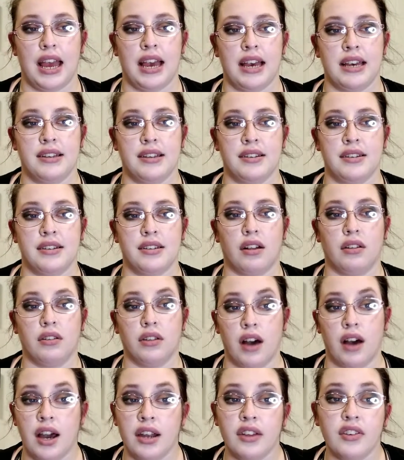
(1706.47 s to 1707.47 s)
and a
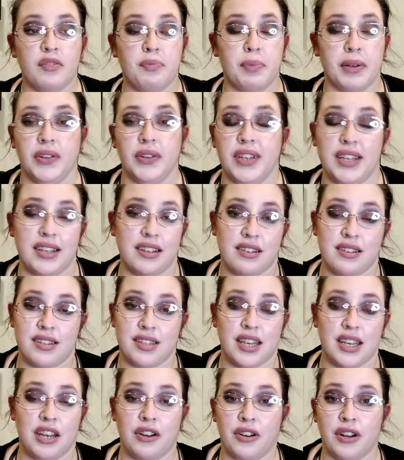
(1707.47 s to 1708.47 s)
lot of
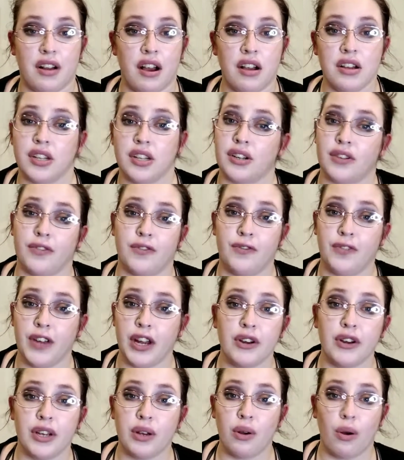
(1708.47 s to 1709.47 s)
buildings here in Ogden are
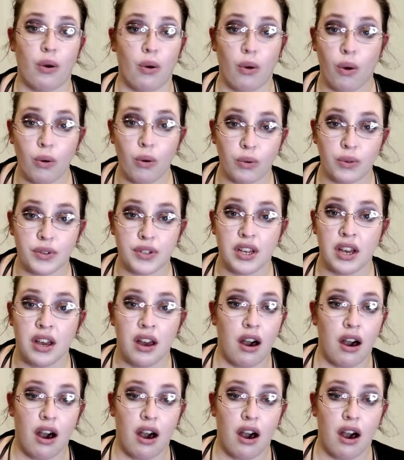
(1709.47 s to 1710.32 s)
very old.